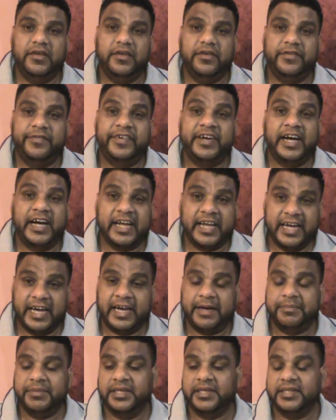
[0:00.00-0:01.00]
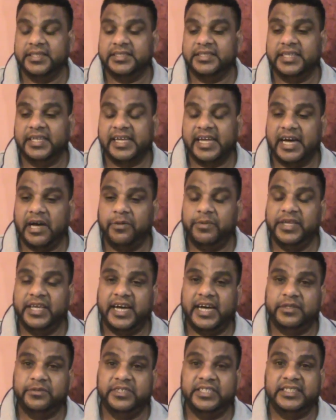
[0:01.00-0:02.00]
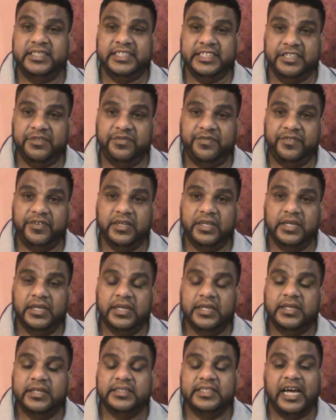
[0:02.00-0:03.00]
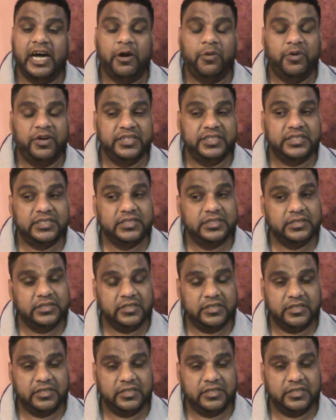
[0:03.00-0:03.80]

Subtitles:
for a car, because the car we had with the thief that was